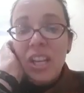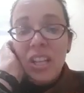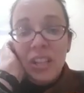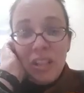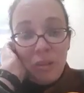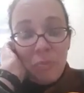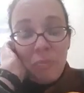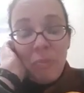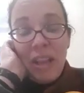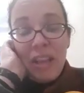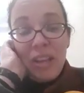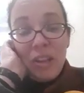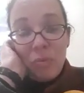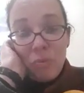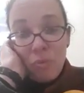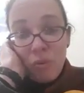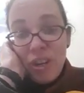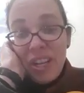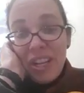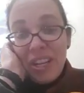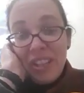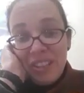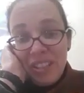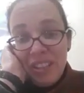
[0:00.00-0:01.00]
that make a
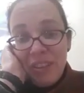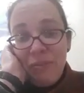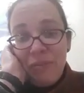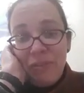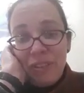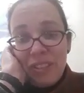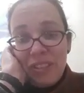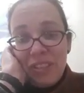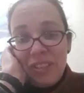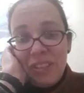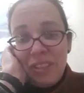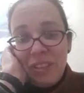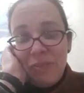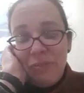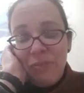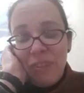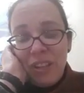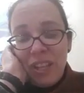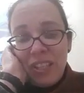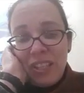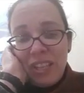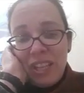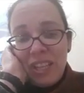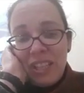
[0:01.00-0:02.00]
real difference to
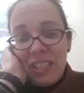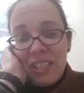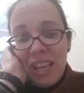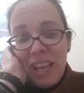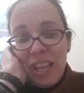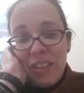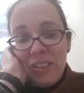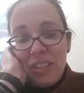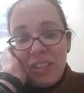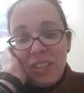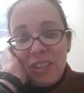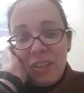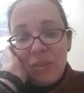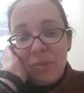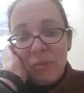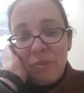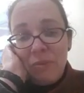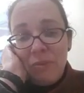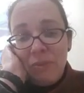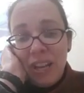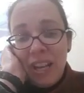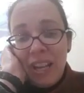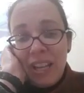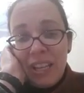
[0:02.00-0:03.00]
flooding down the
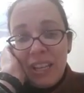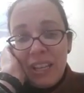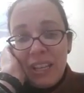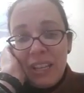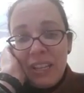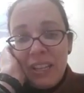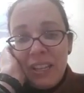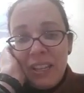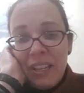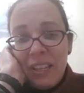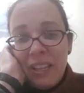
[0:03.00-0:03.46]
Derwent Valley.